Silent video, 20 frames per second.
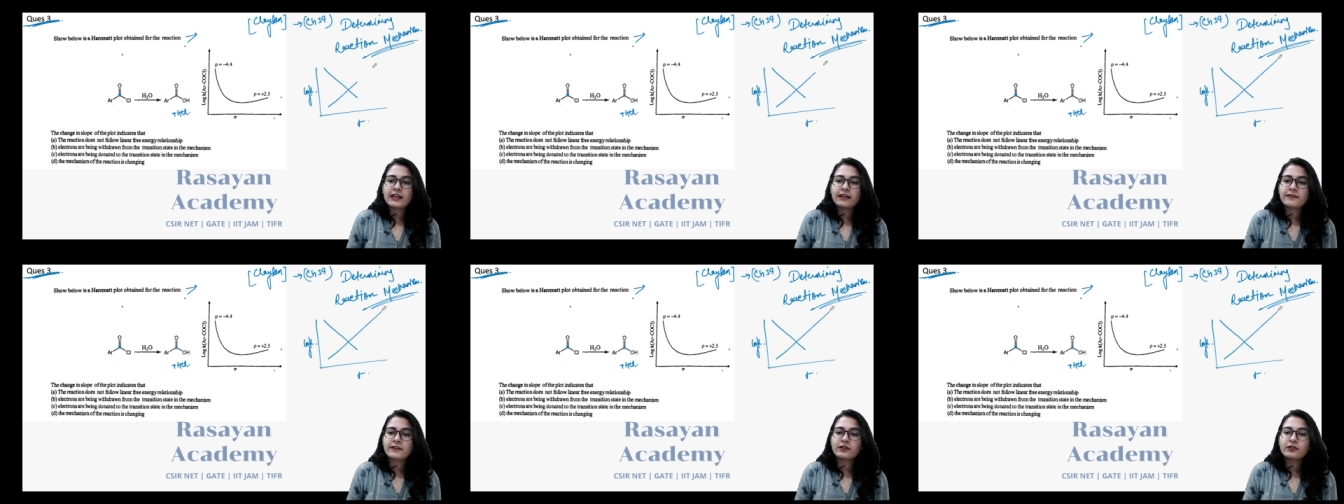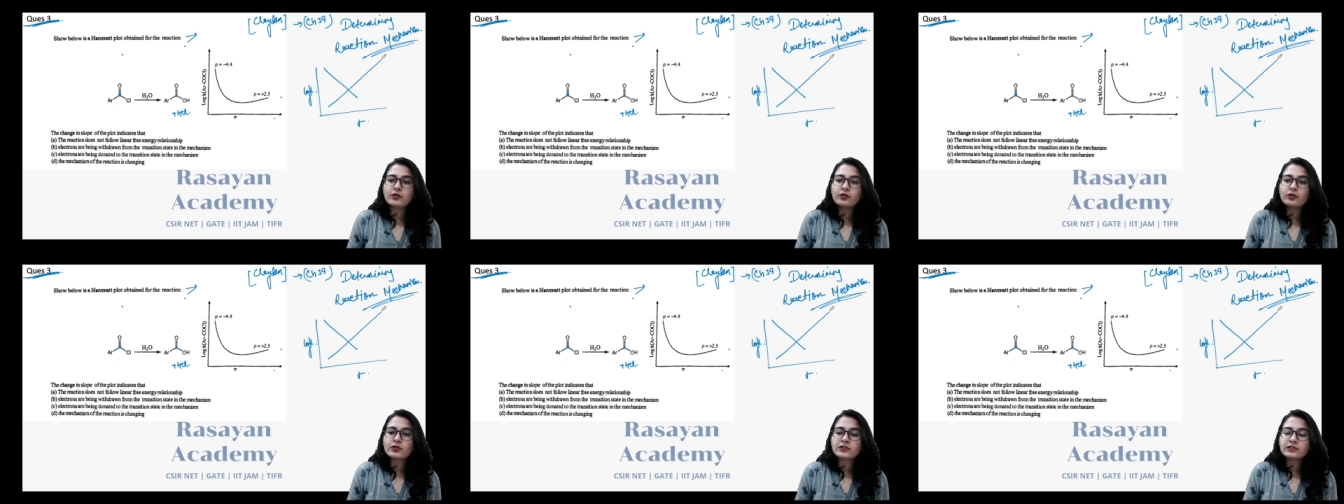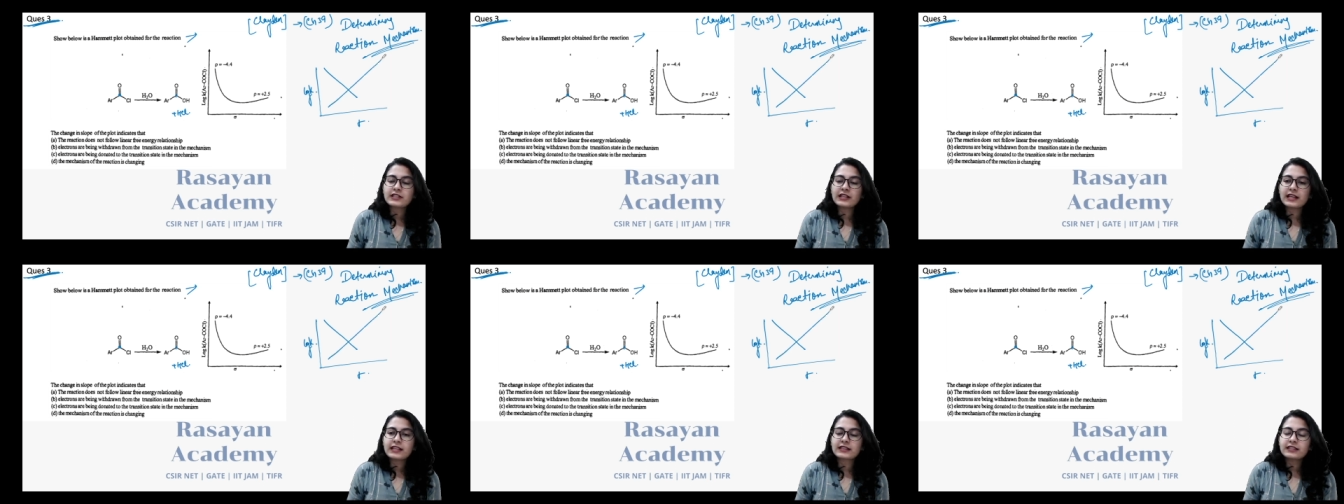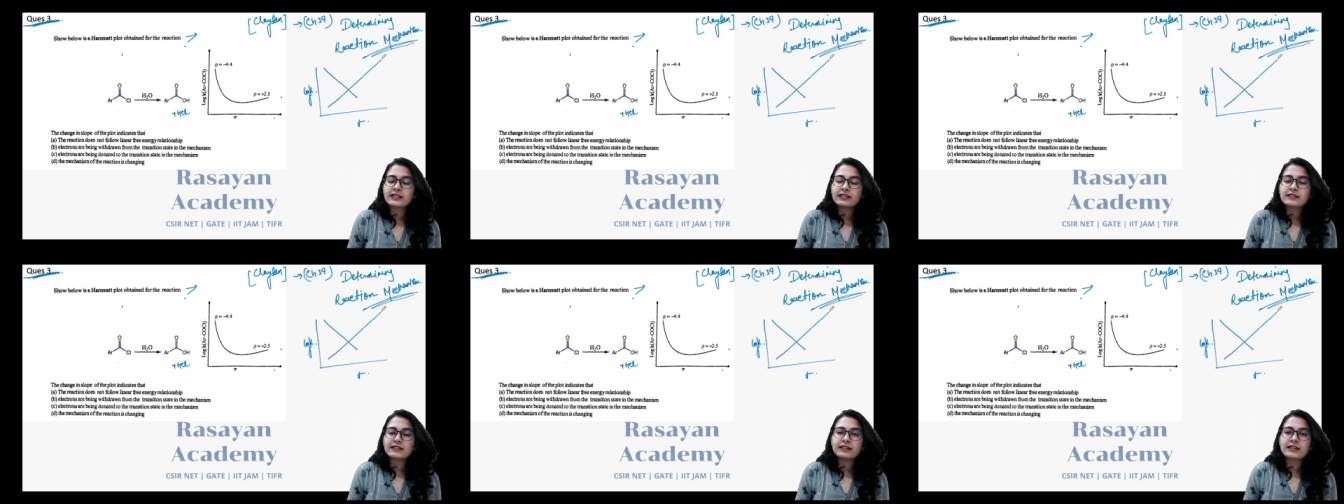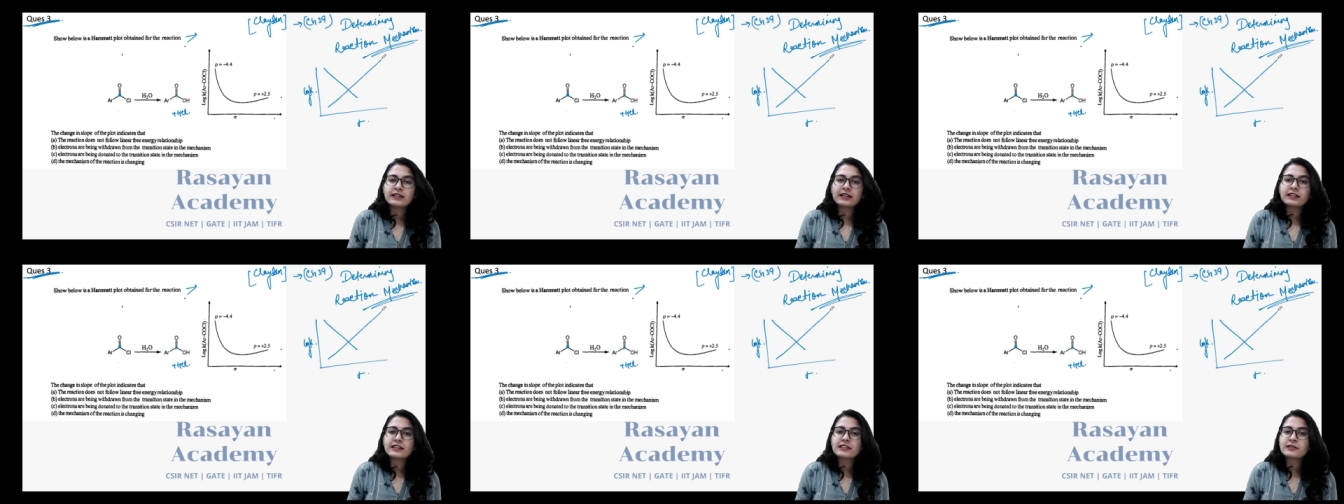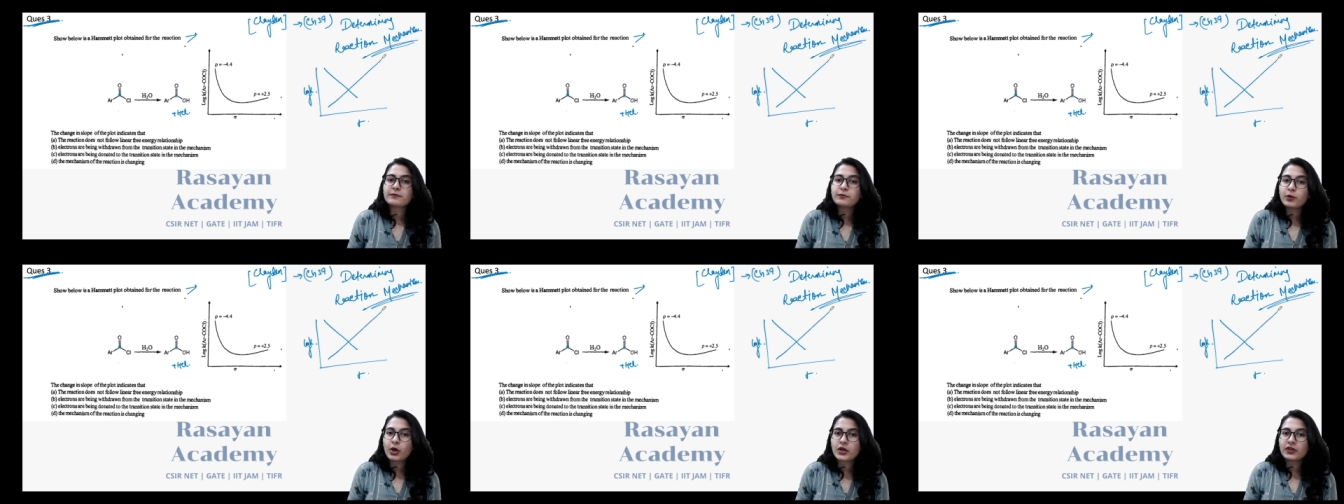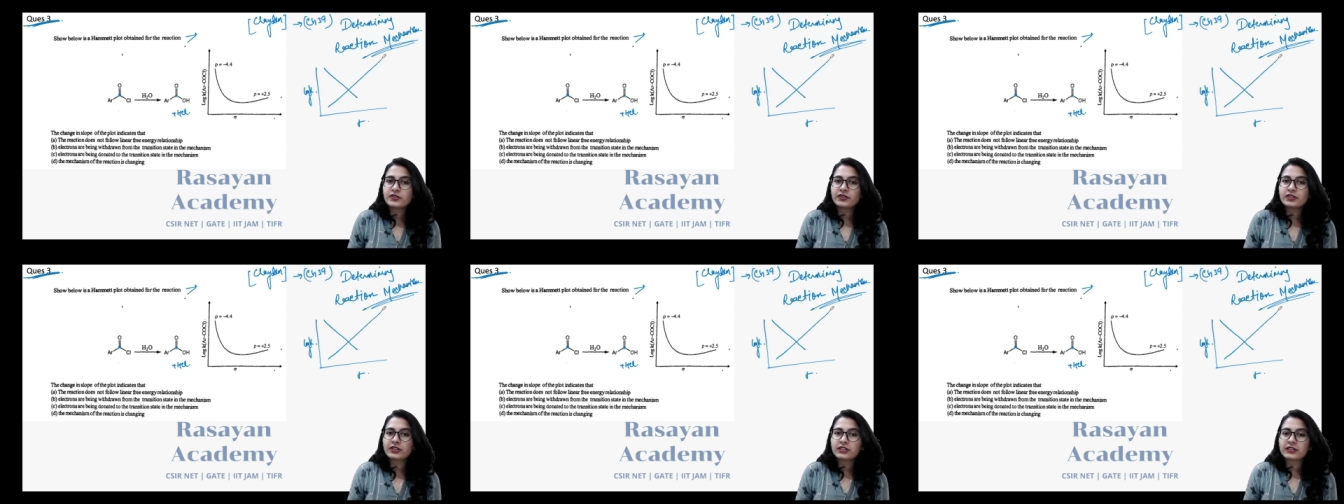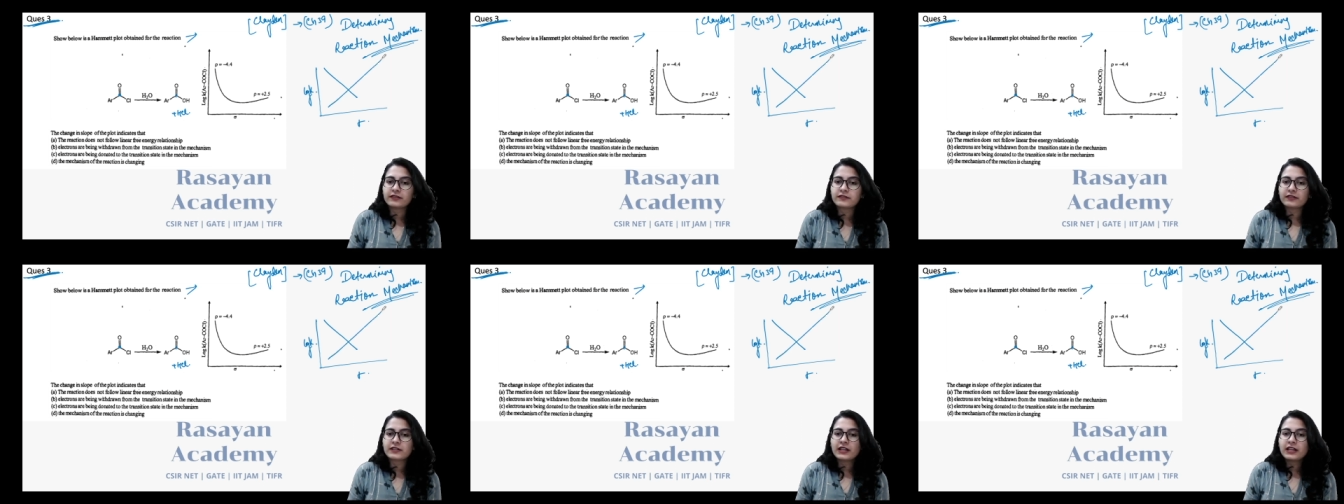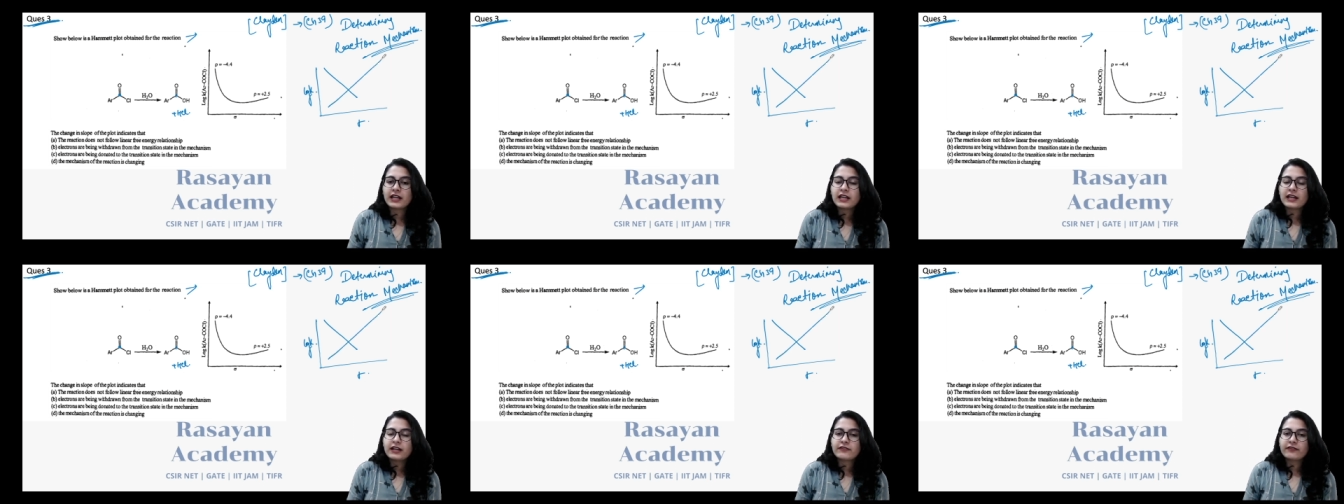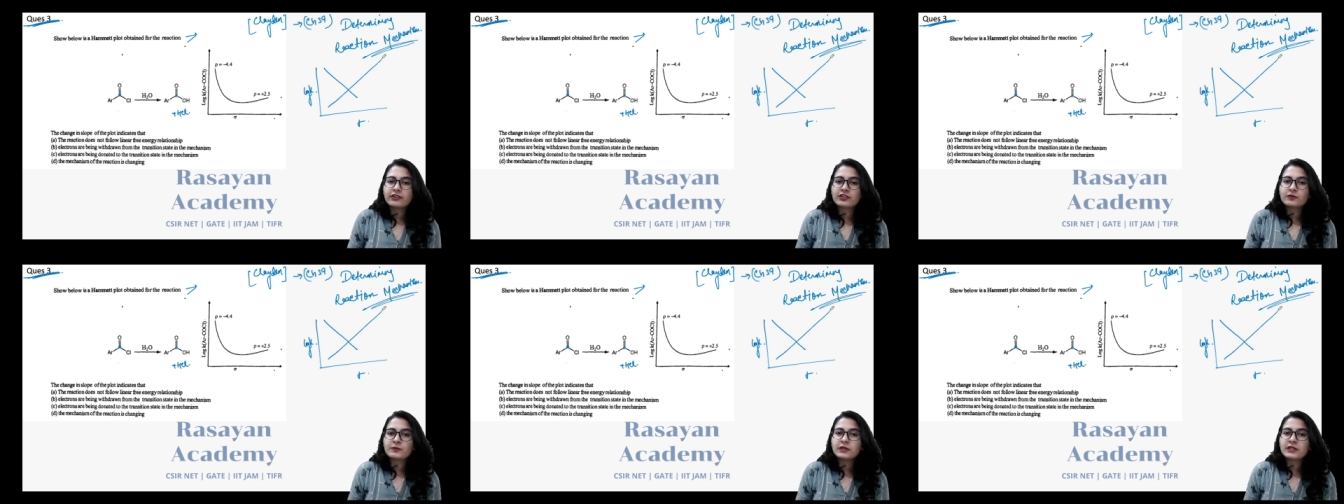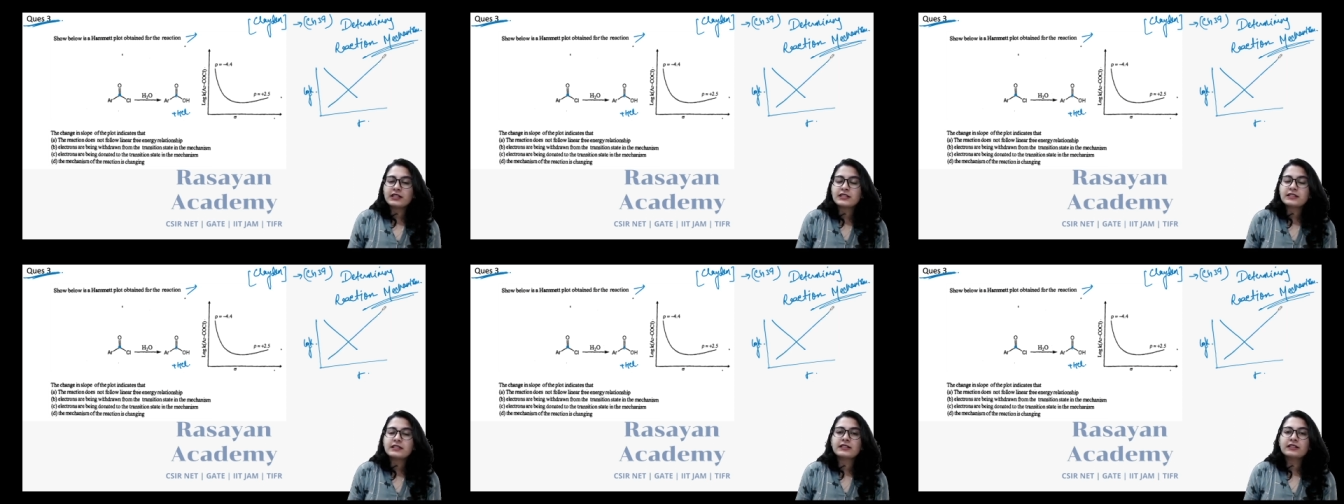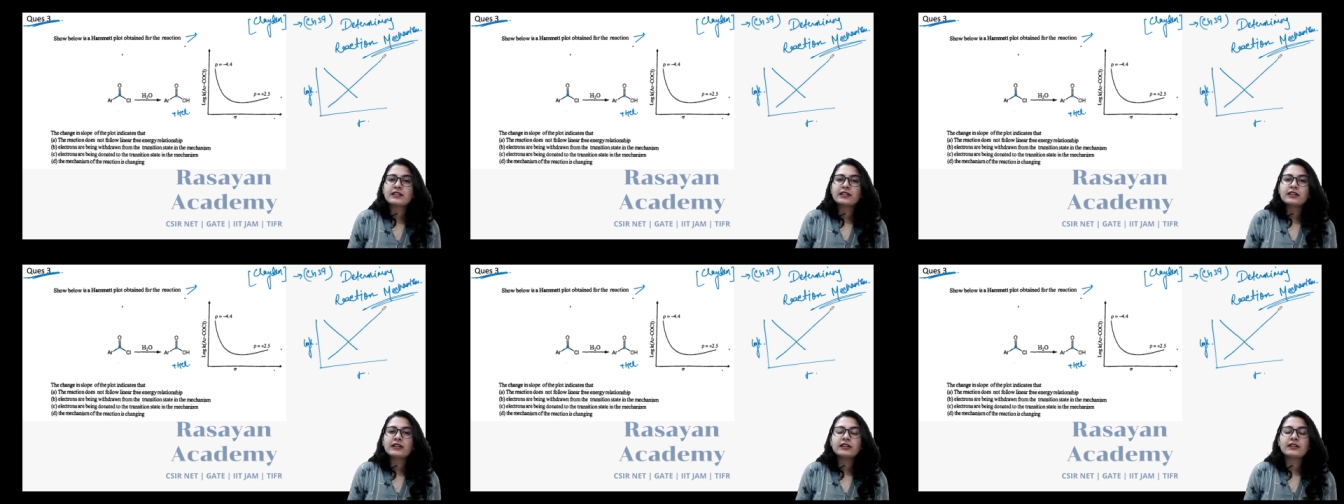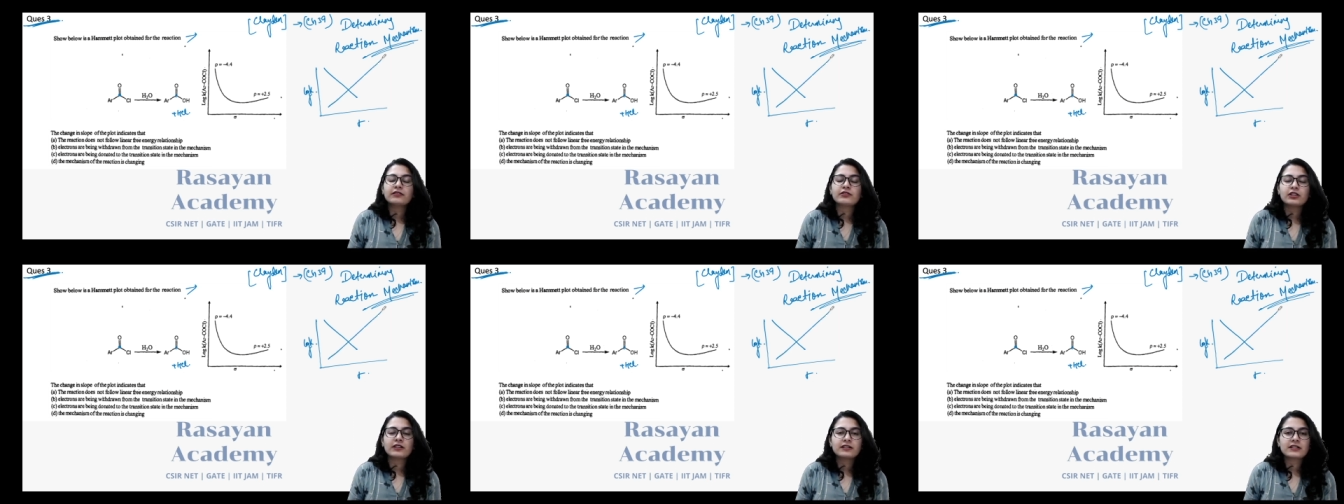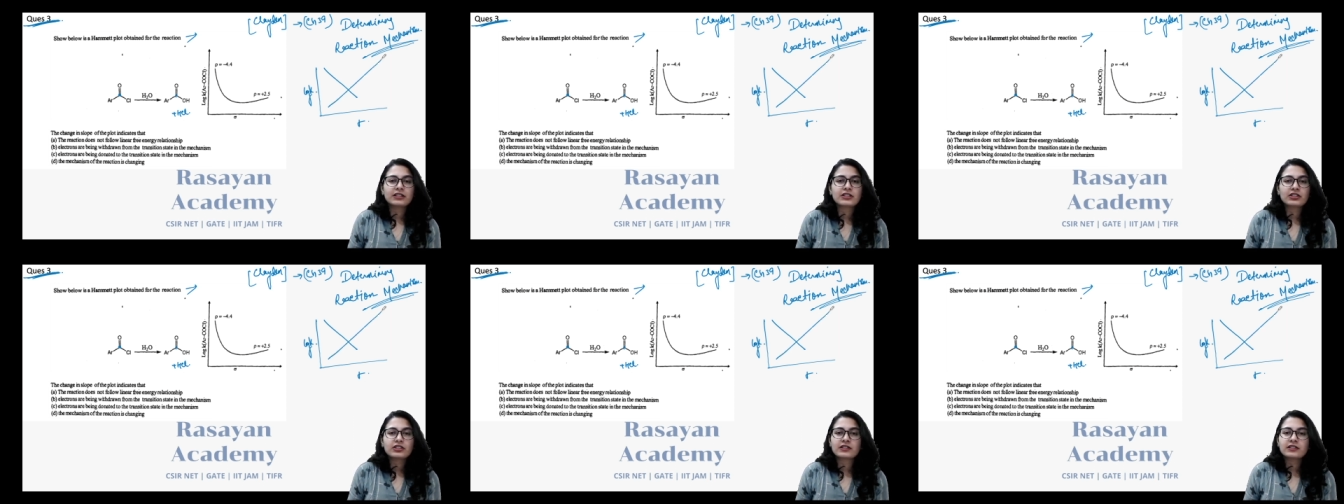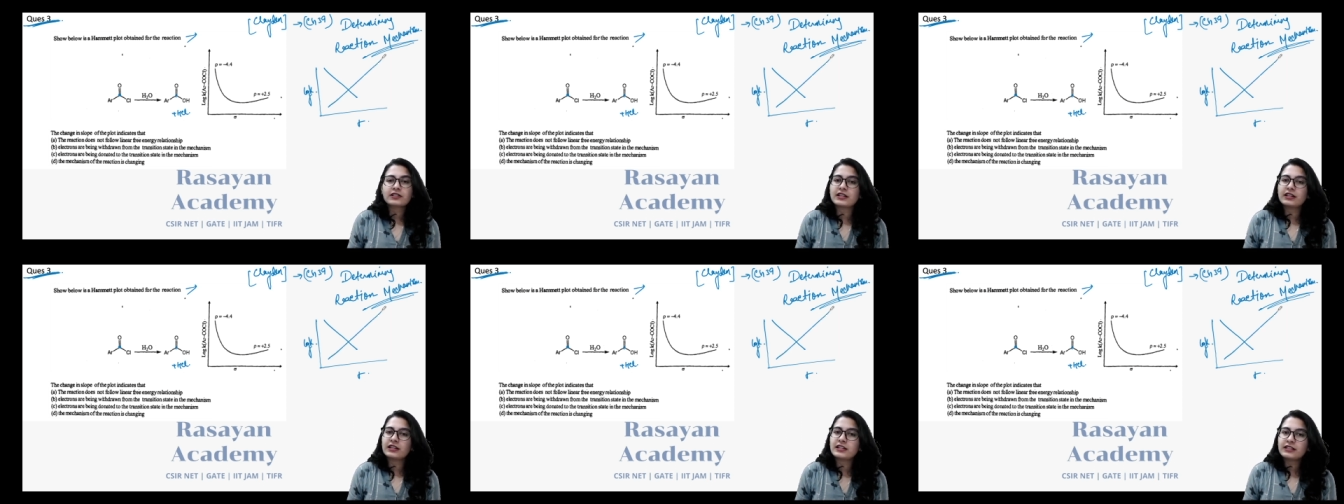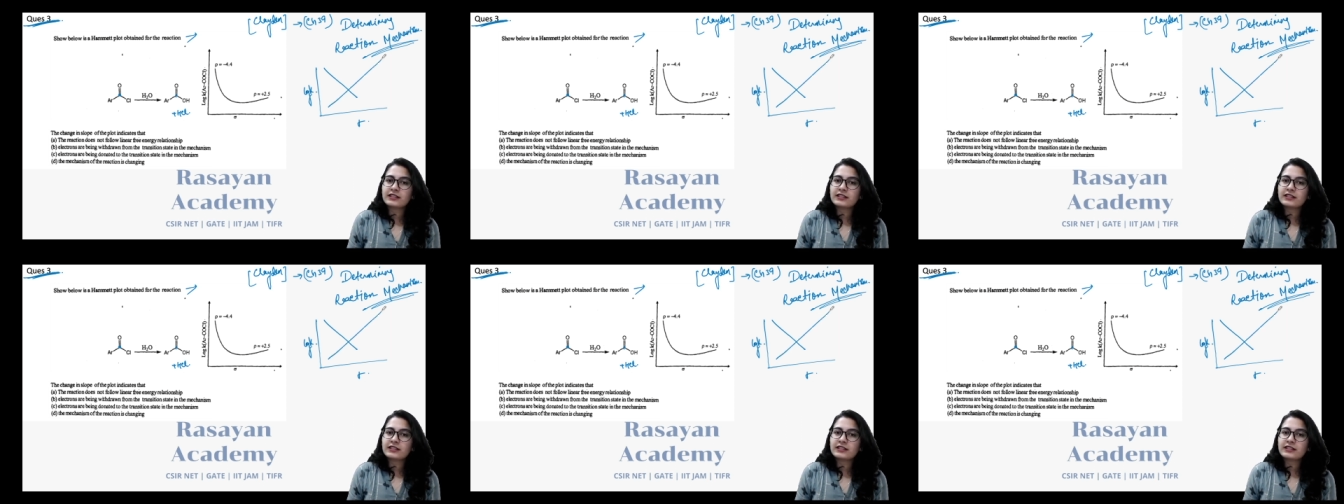If it goes like this, then it is positive, which means the transition state